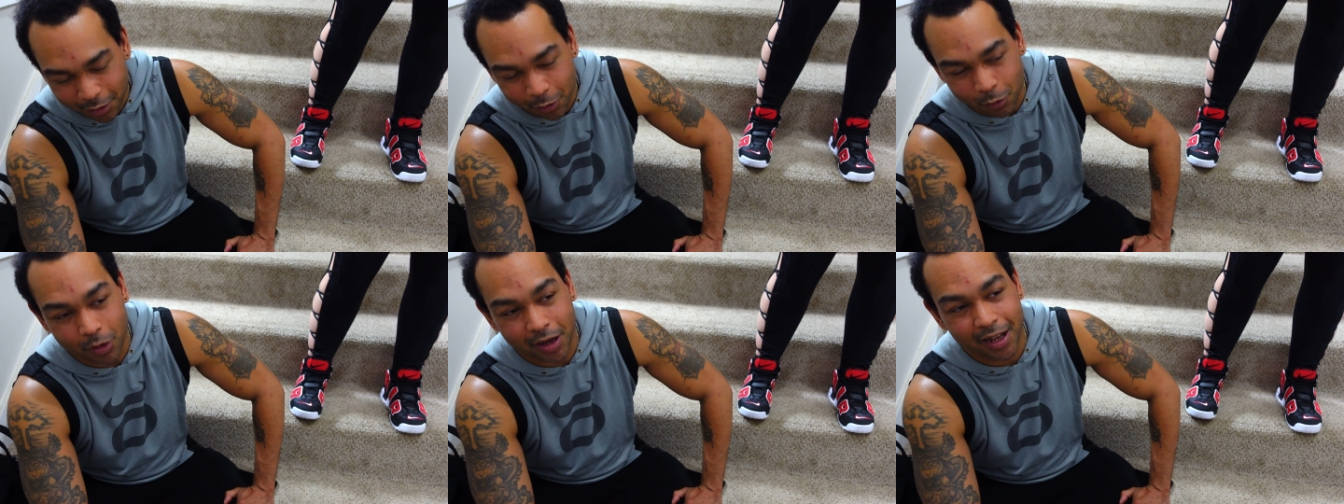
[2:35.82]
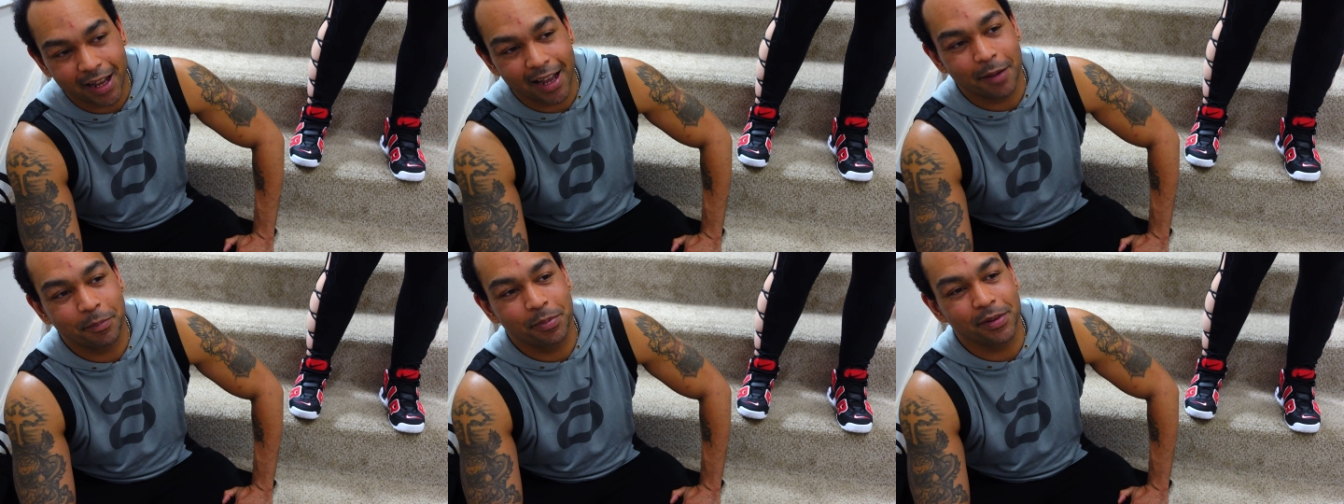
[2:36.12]
what
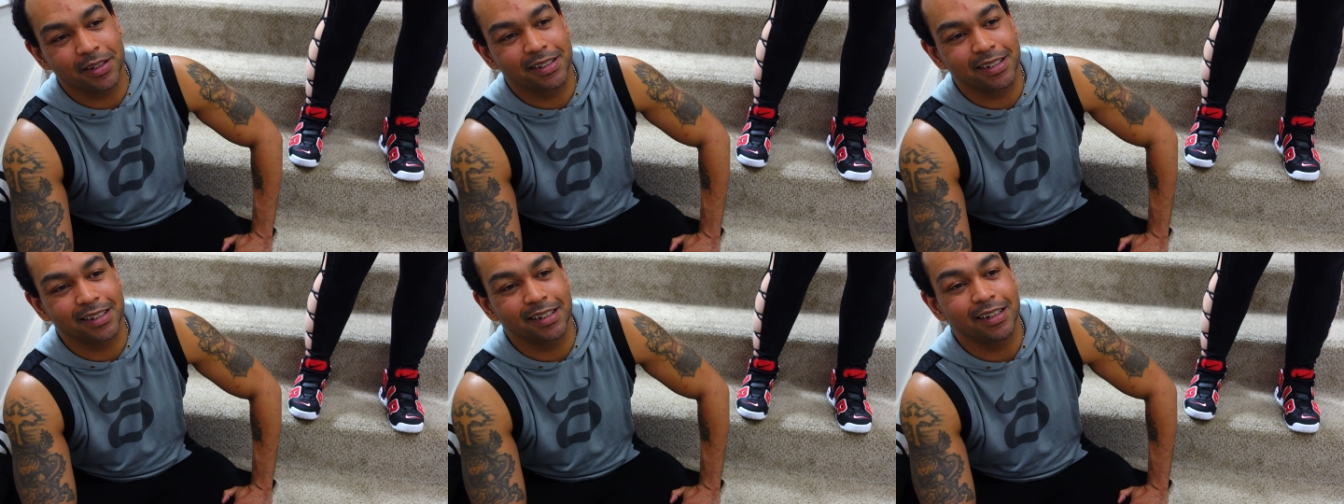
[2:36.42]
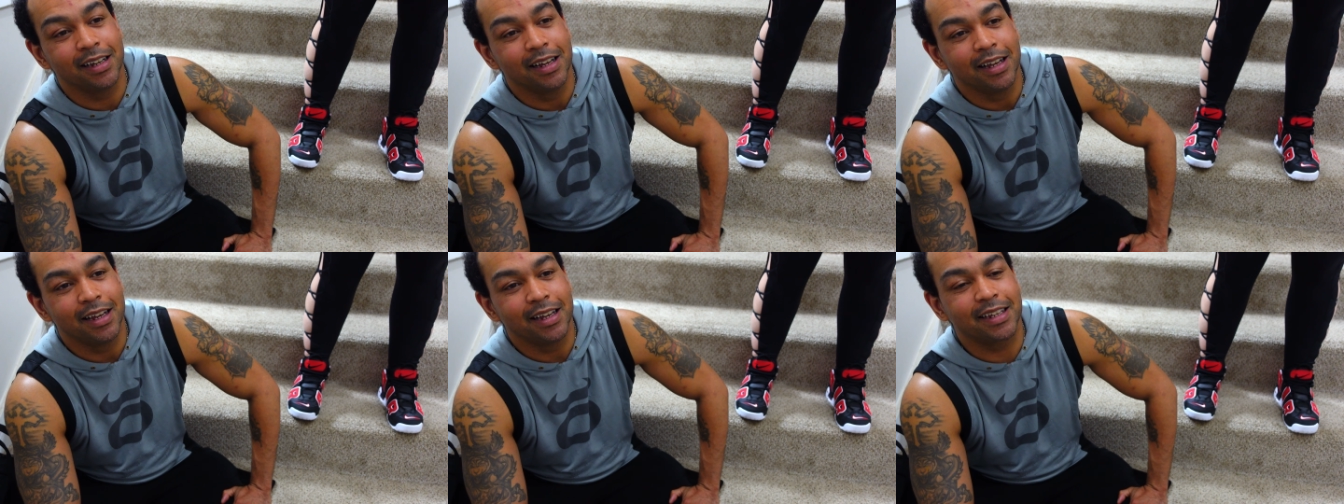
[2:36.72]
happened to
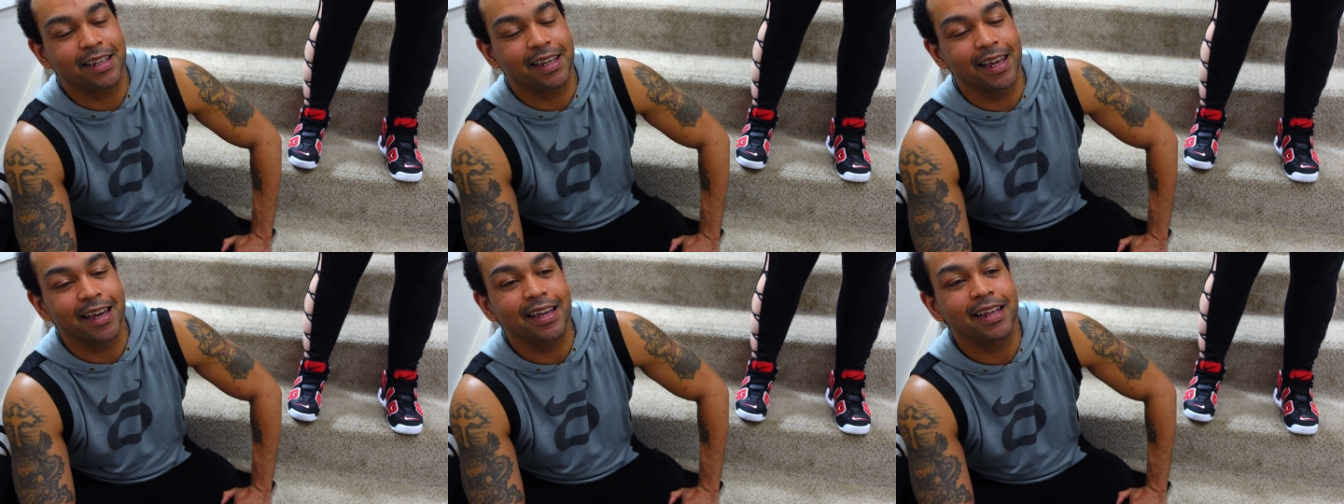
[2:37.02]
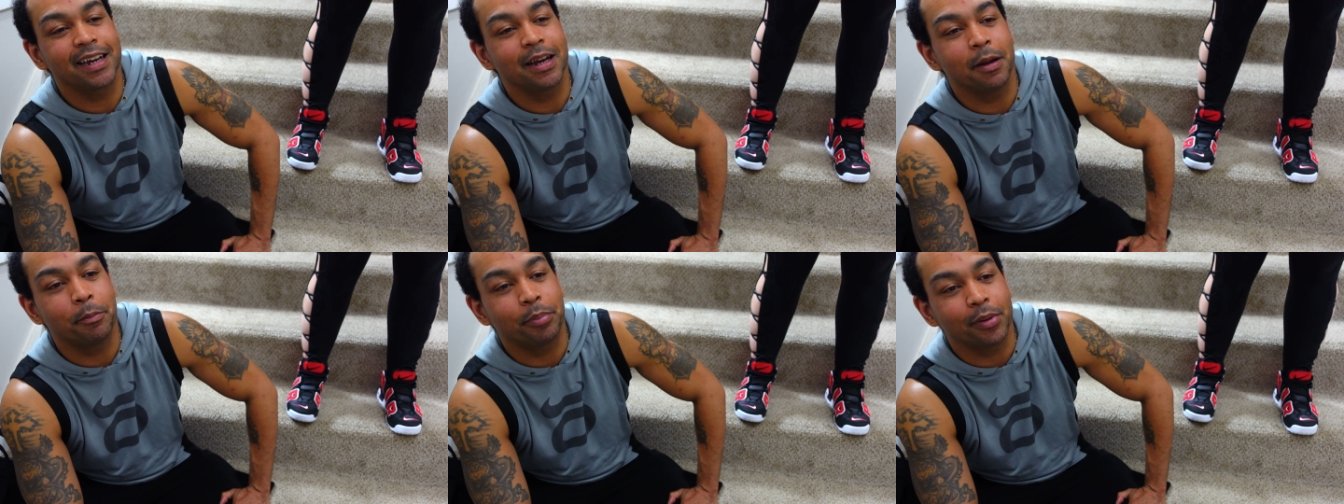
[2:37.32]

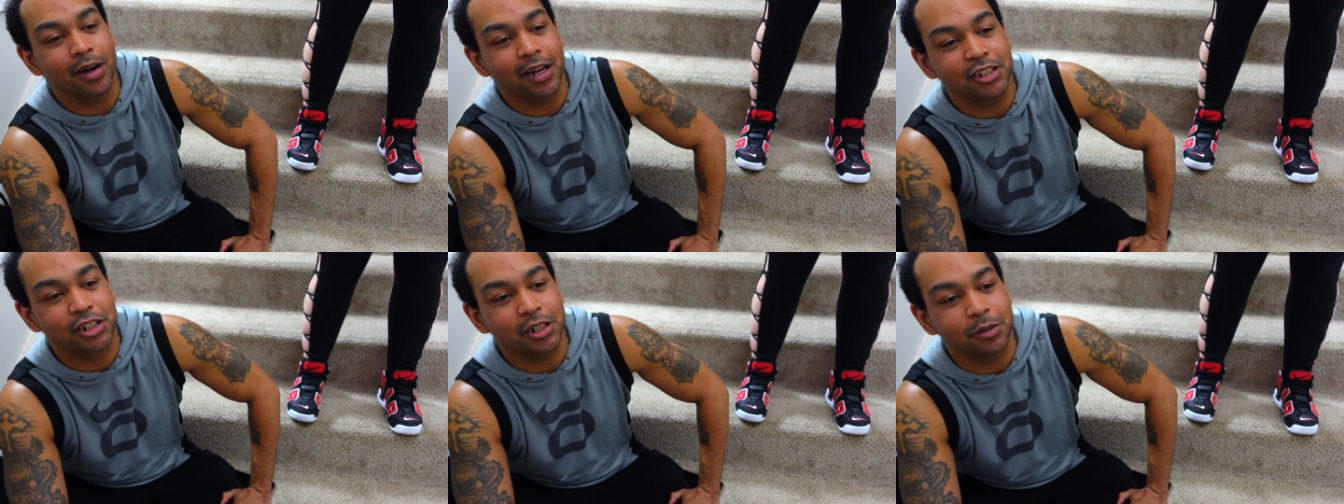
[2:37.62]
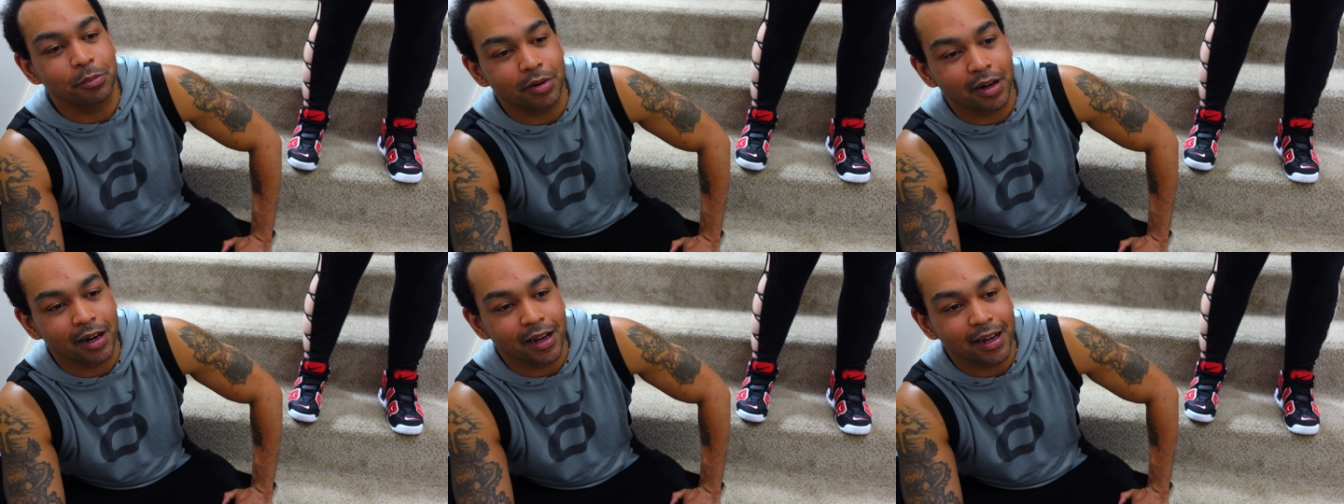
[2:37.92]
kicking and
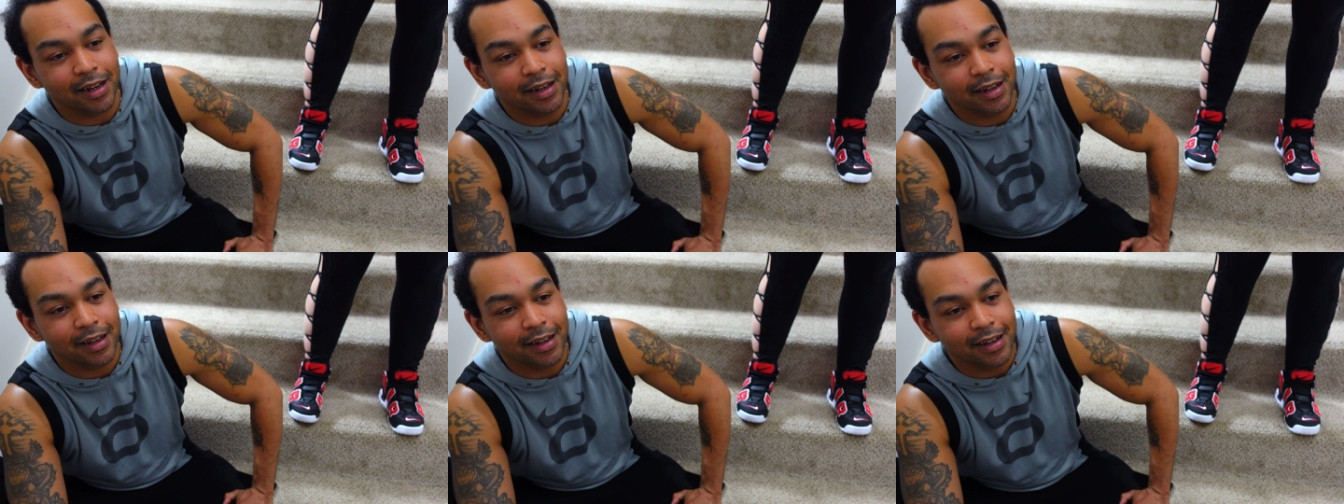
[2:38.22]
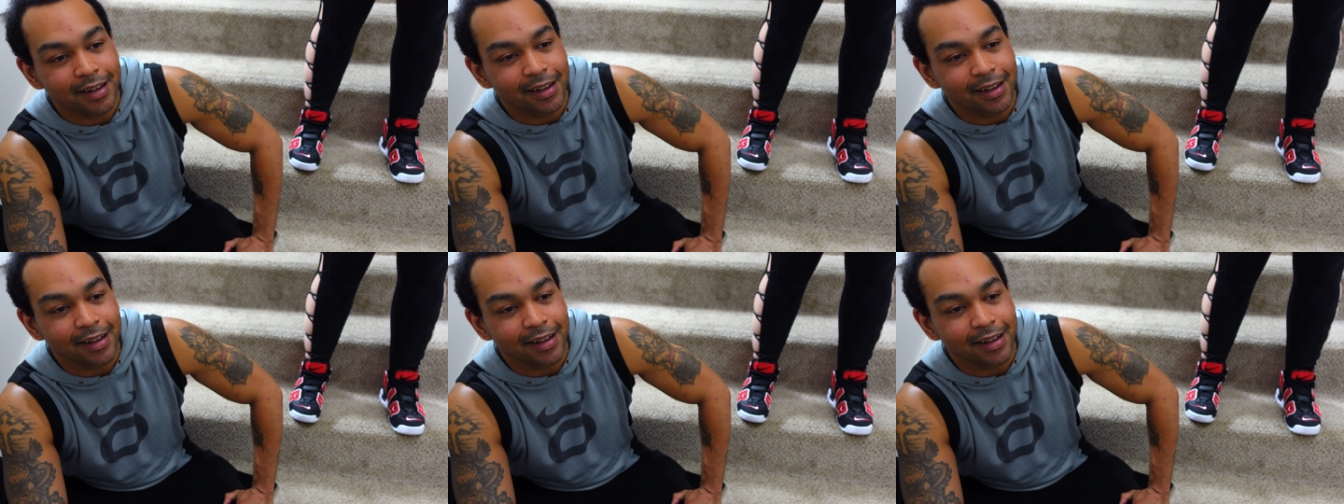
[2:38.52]
punching, bruh?